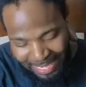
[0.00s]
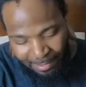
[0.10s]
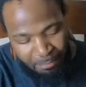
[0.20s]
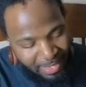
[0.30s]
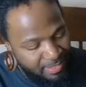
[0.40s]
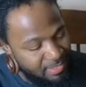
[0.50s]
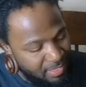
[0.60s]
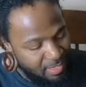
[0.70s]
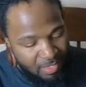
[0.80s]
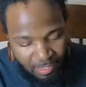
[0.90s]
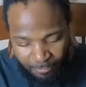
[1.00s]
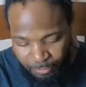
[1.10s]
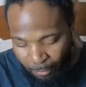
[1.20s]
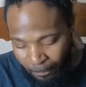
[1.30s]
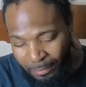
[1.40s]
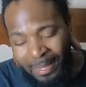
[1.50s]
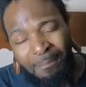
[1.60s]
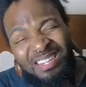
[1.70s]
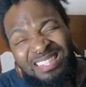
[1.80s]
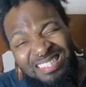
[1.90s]
light bass, comfortable to
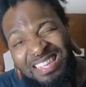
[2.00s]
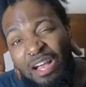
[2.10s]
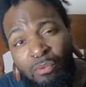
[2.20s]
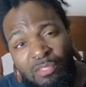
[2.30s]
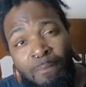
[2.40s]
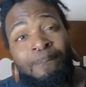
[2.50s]
play, but it sounds